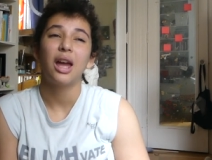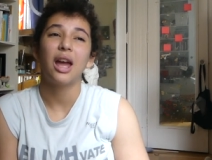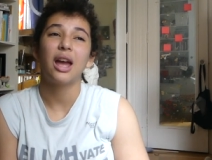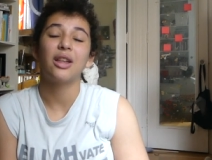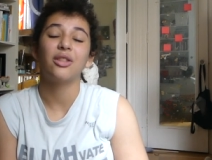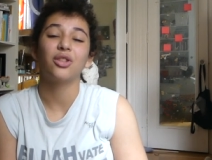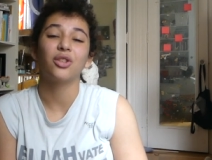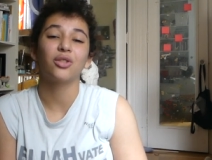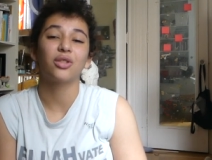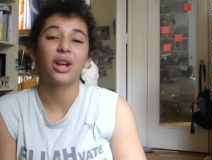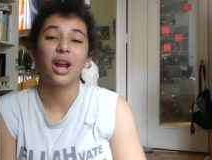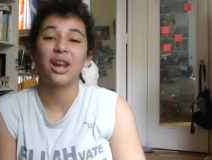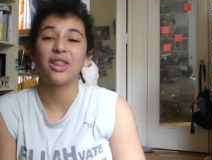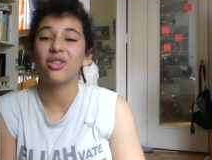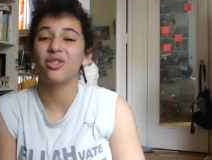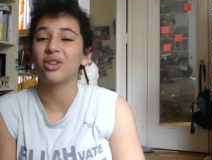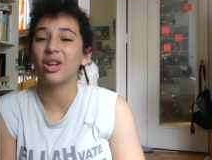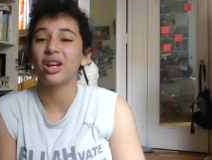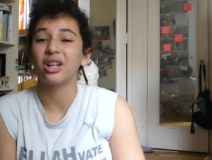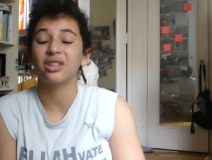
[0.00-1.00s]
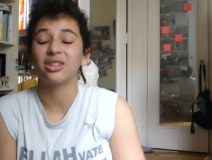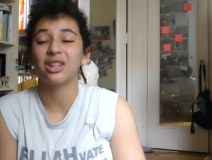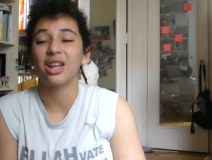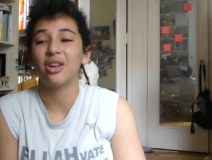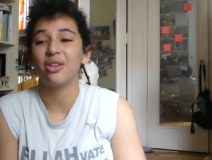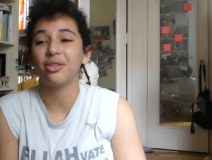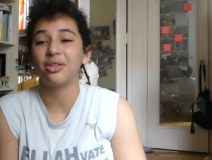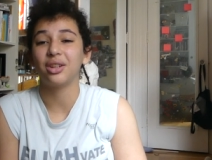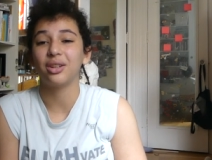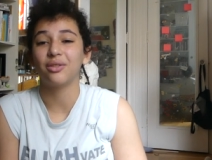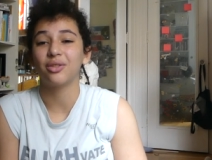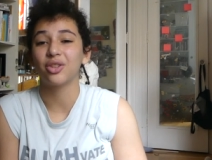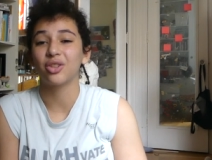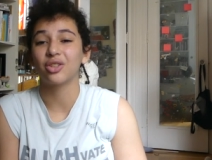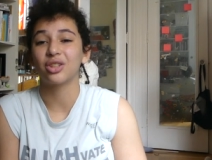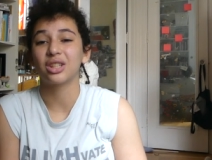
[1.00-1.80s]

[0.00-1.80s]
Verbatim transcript: and they're not healthy for your